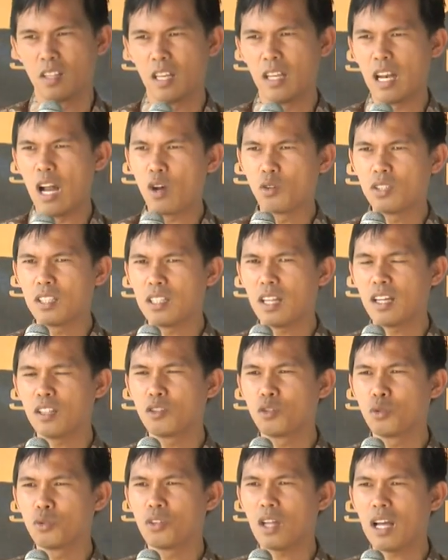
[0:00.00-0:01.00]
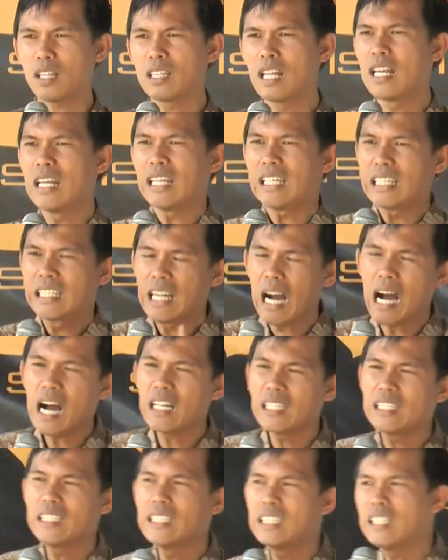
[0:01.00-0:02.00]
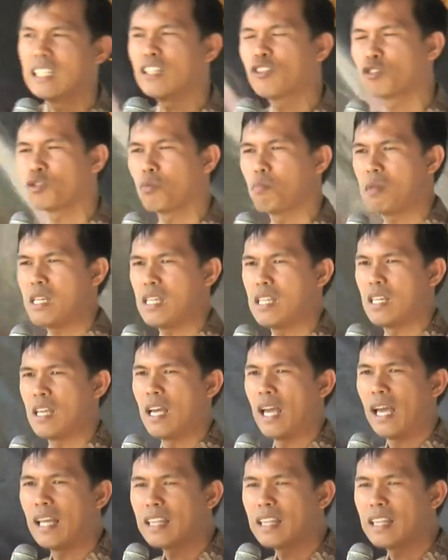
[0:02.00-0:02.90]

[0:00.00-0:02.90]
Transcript: And how did I do that? God did it to me.